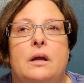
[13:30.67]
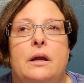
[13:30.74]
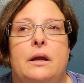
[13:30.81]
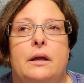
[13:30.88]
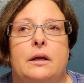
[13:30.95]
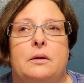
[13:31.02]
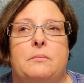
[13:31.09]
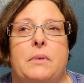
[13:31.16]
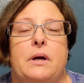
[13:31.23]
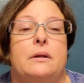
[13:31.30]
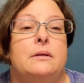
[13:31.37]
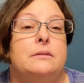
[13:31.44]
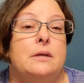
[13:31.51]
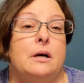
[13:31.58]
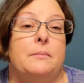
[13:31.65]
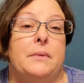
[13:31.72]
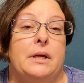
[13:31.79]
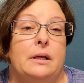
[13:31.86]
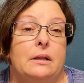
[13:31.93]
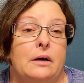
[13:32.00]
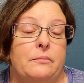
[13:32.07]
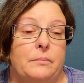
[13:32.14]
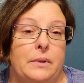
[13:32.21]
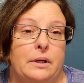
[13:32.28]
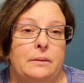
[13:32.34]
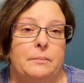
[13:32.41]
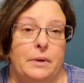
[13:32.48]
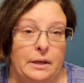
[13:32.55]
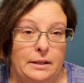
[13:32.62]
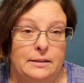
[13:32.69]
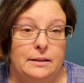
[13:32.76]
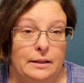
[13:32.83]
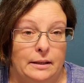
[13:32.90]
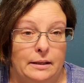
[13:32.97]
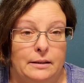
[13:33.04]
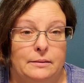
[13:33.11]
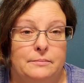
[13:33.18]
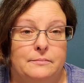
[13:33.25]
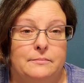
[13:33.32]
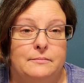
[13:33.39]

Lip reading: He could barely tell me he loved me, but he did it.